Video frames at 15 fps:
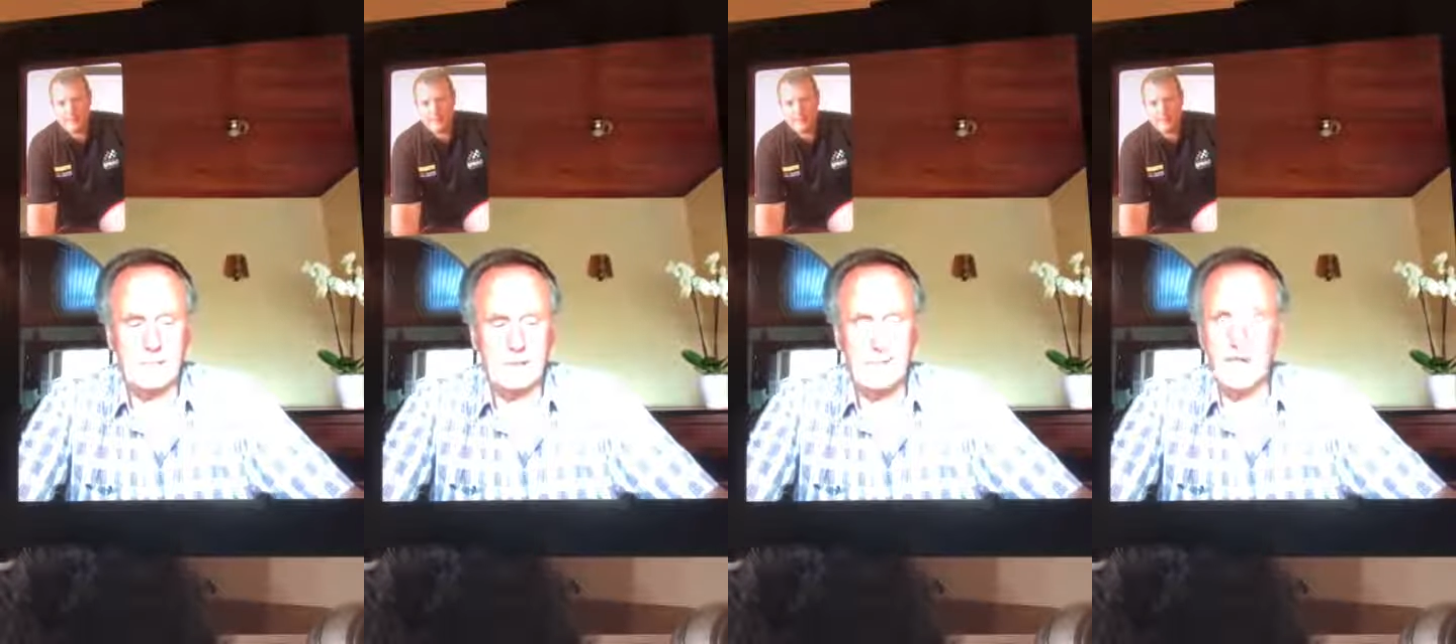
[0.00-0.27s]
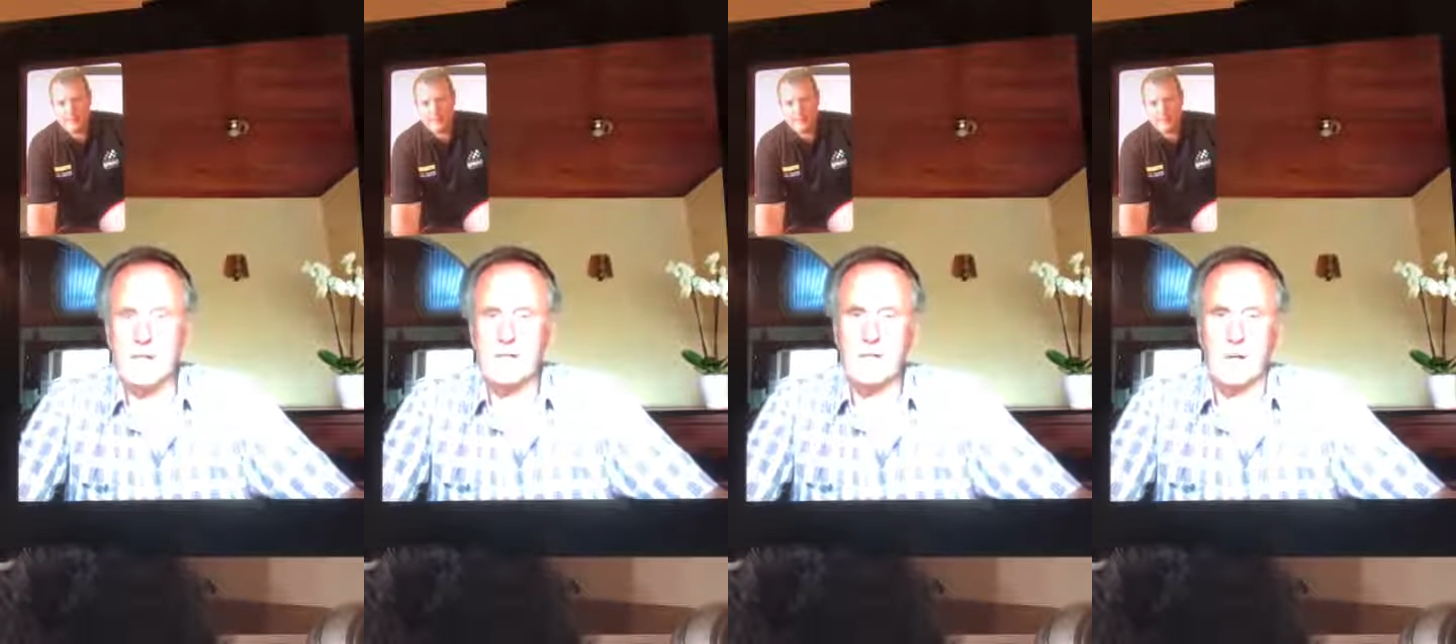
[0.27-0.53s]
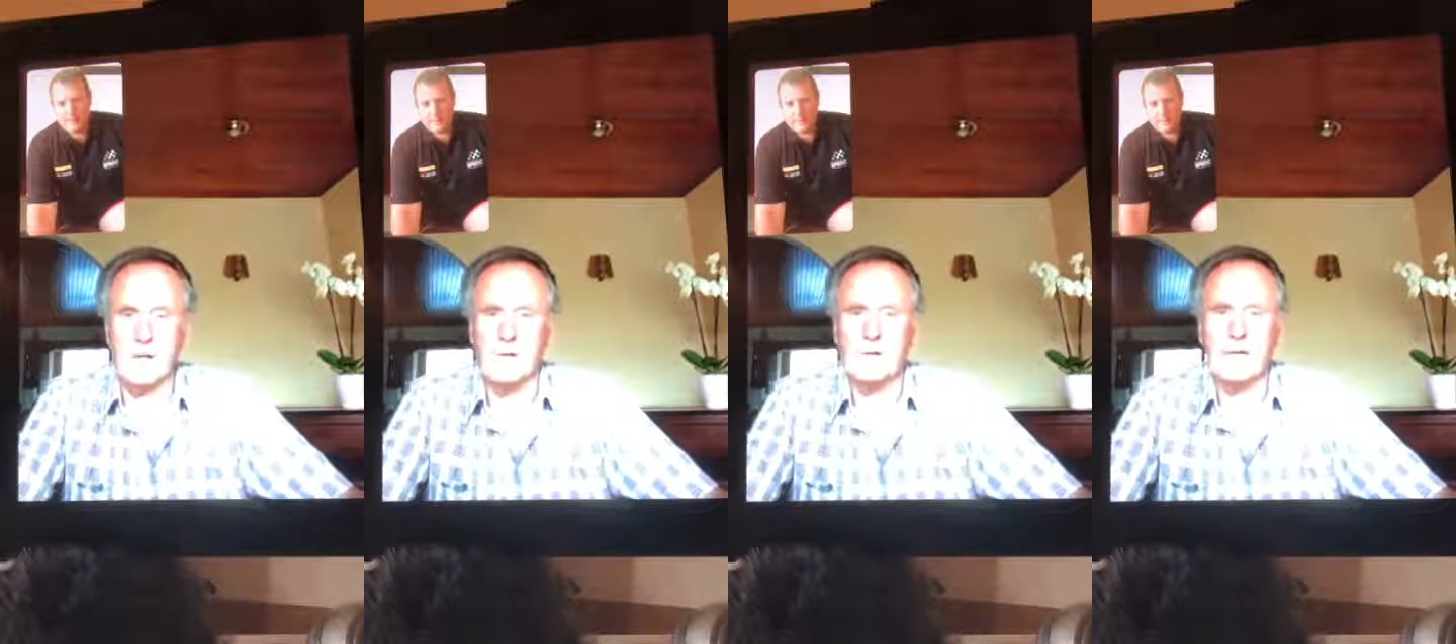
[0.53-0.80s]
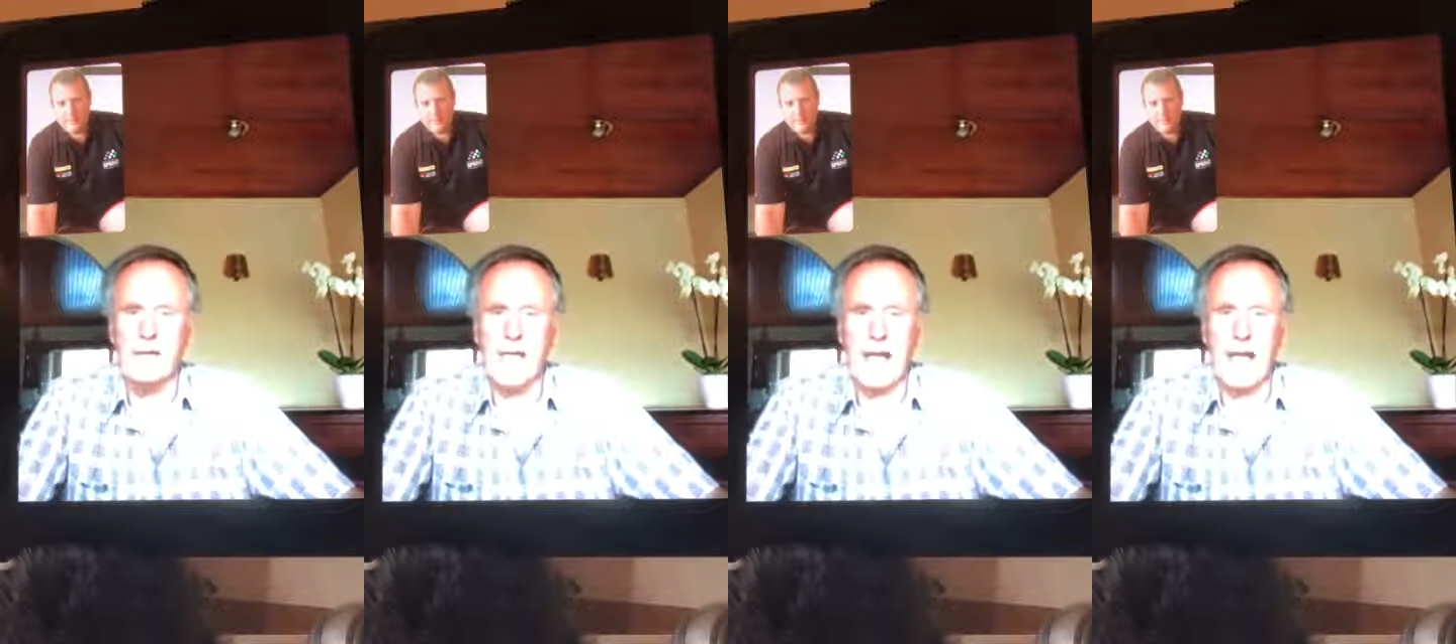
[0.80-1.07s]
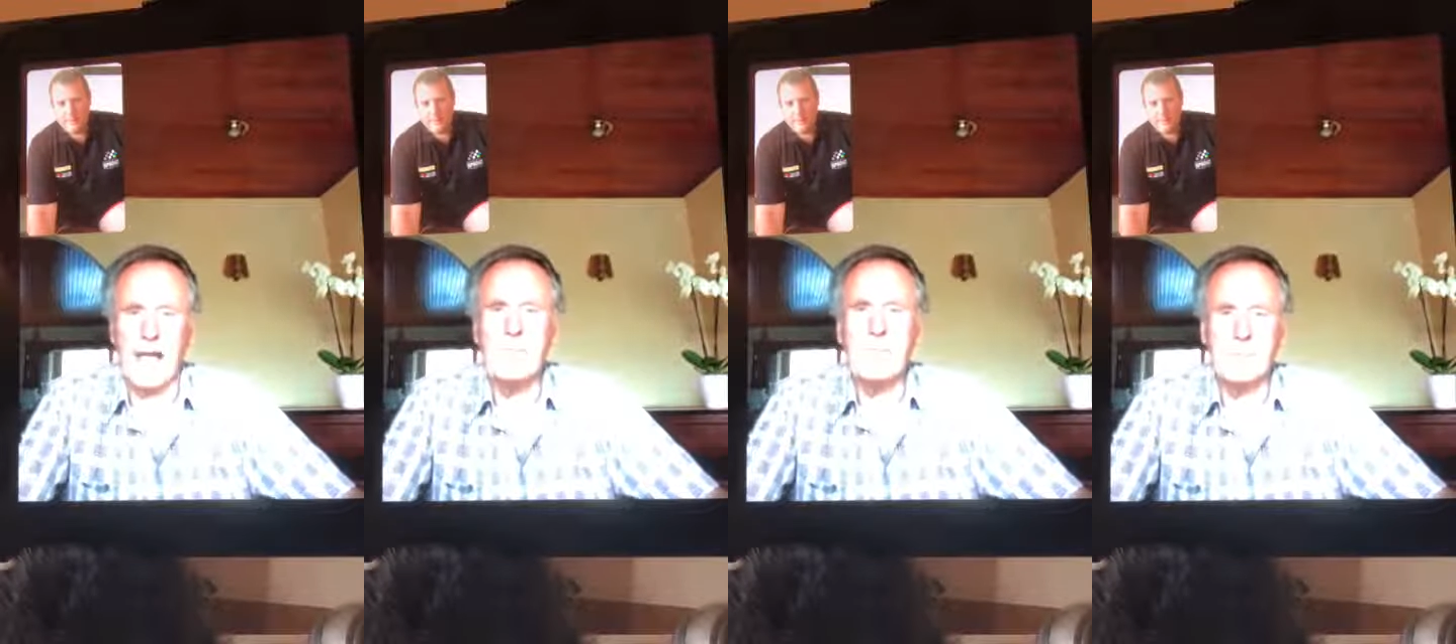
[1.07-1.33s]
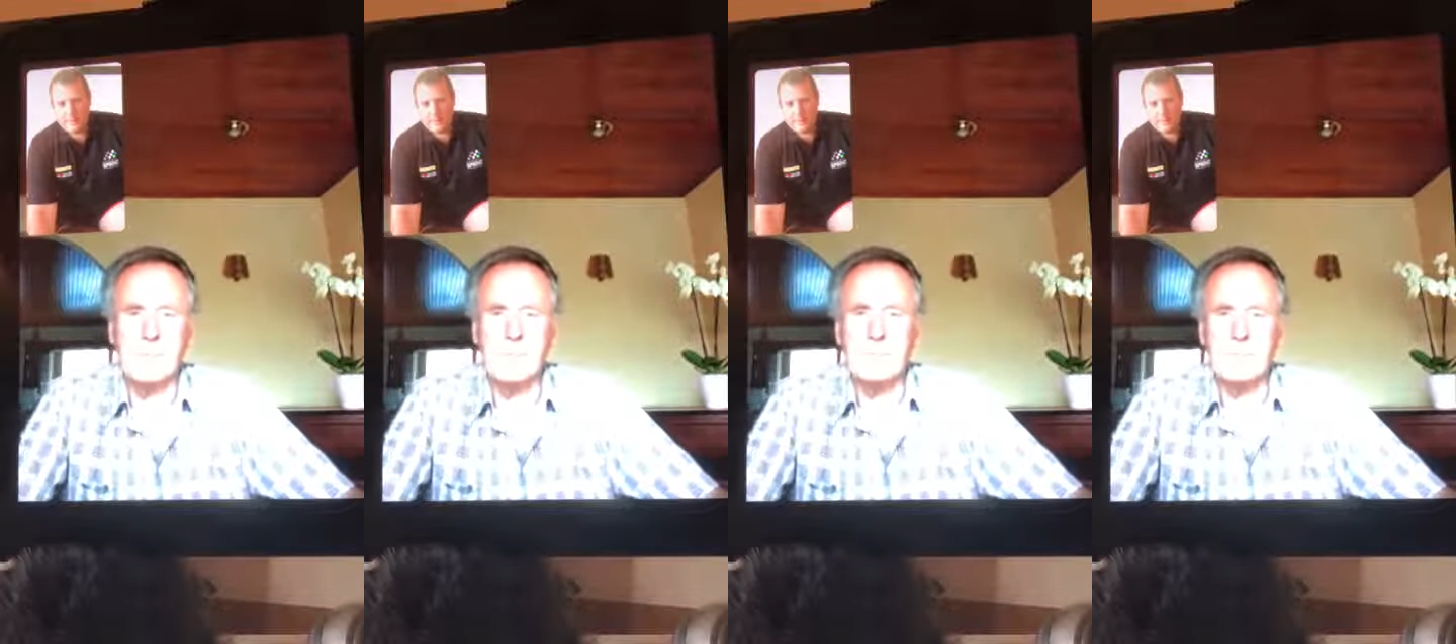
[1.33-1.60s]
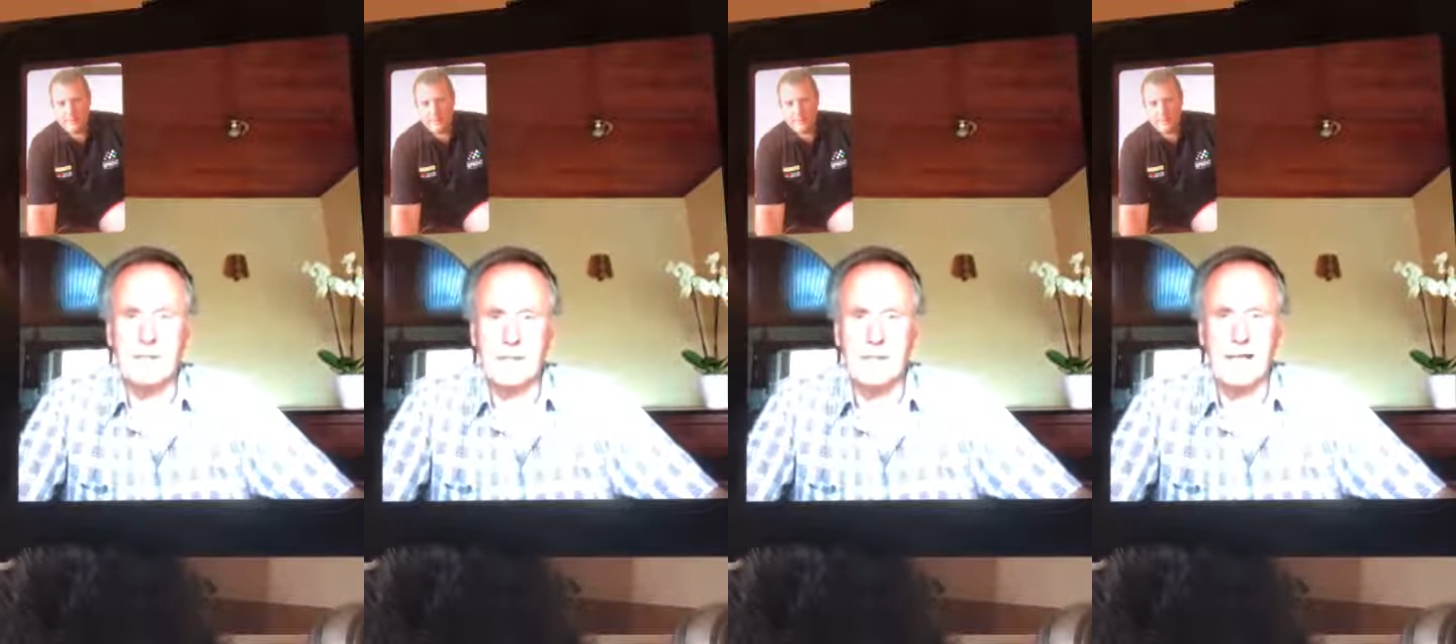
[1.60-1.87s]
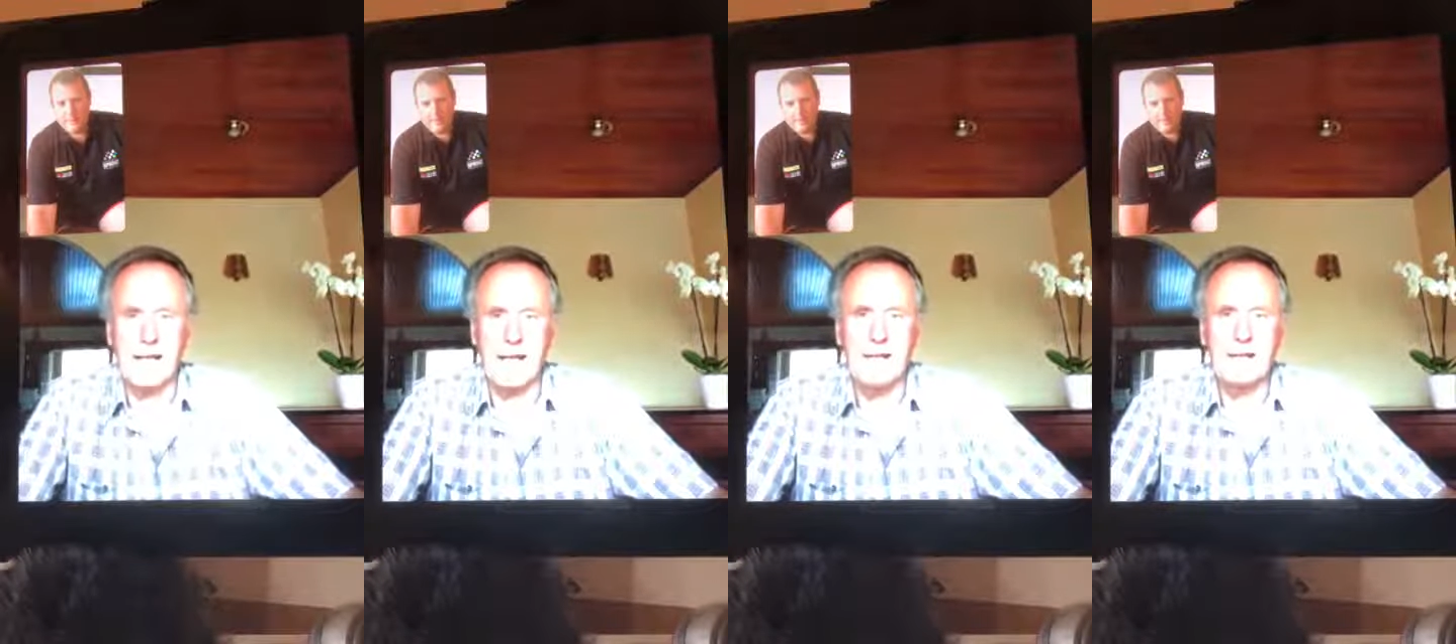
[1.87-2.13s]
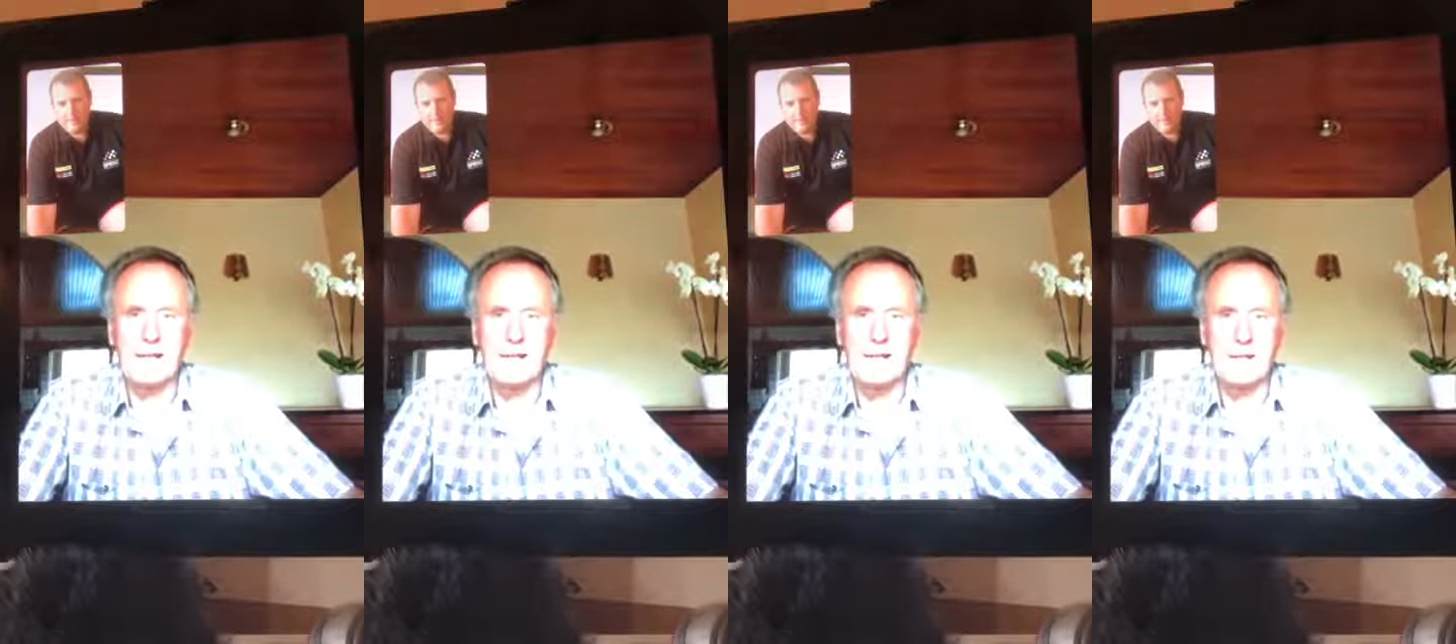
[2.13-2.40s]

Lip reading: we tried to shorten the time to take